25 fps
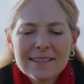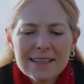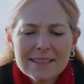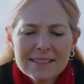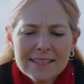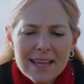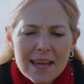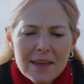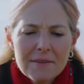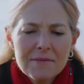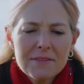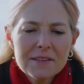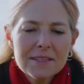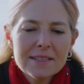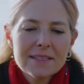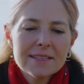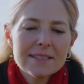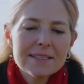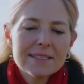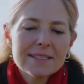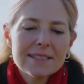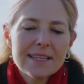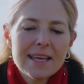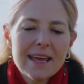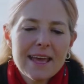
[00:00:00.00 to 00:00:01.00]
There's
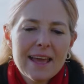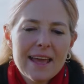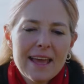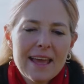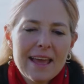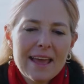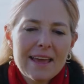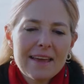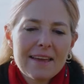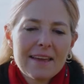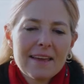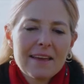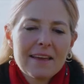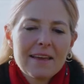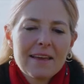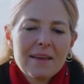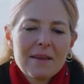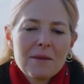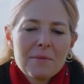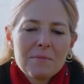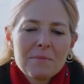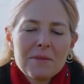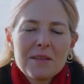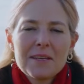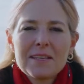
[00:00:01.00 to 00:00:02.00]
evidence there
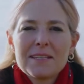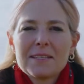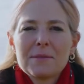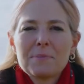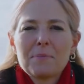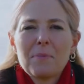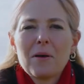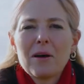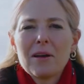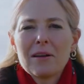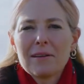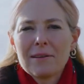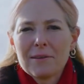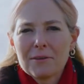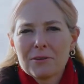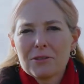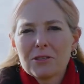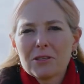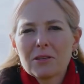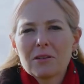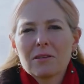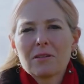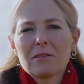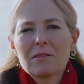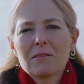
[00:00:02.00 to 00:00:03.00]
that is
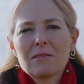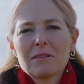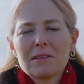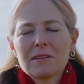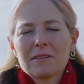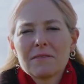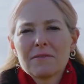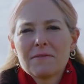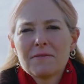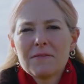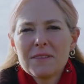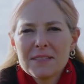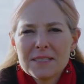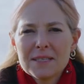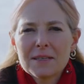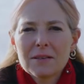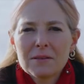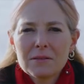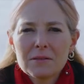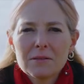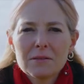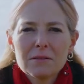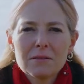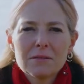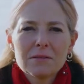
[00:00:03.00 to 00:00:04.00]
biological and
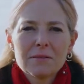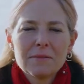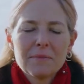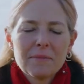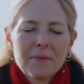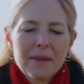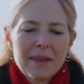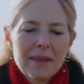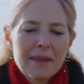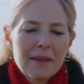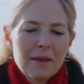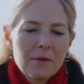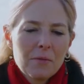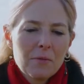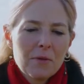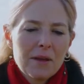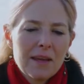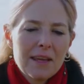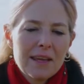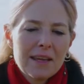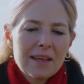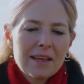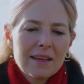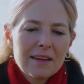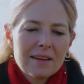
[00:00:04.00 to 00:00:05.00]
physical.
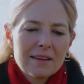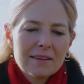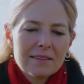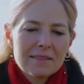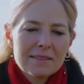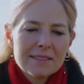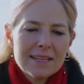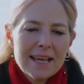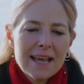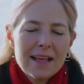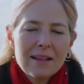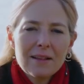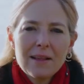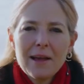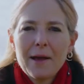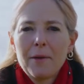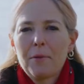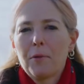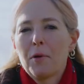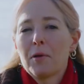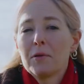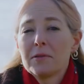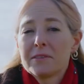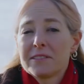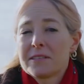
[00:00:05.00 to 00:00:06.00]
We can tell how
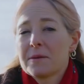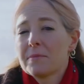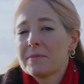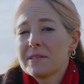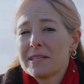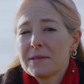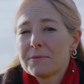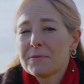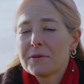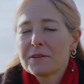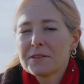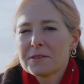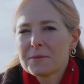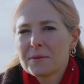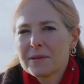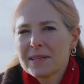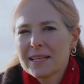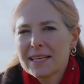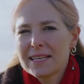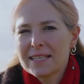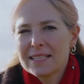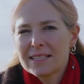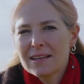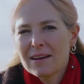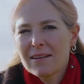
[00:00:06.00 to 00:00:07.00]
old somebody was when
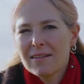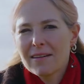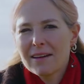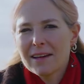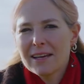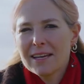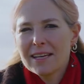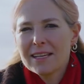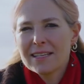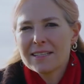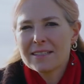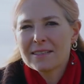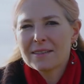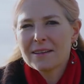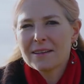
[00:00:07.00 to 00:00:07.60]
they died,